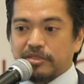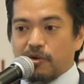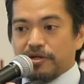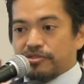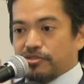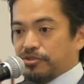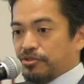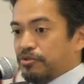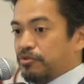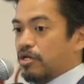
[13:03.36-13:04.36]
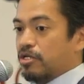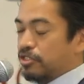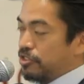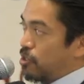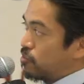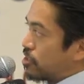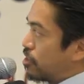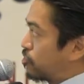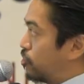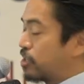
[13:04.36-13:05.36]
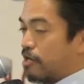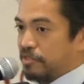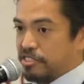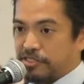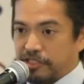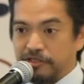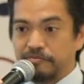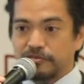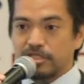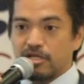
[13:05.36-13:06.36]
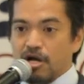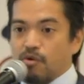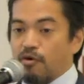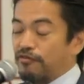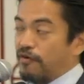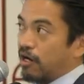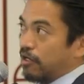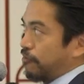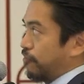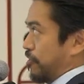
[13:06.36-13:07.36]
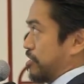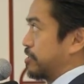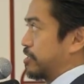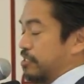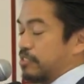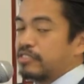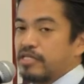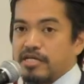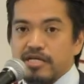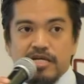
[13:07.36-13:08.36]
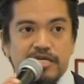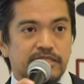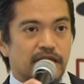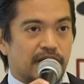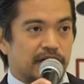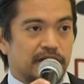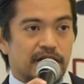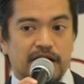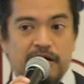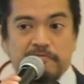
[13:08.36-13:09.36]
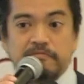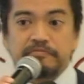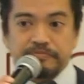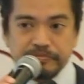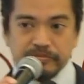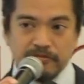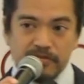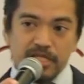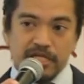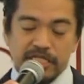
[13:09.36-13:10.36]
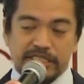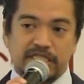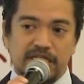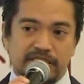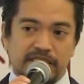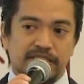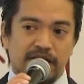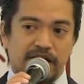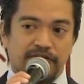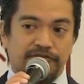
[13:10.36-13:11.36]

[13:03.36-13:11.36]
going to note two companies here. Well, Farah, for instance, is a, um, it's a, it's a uh,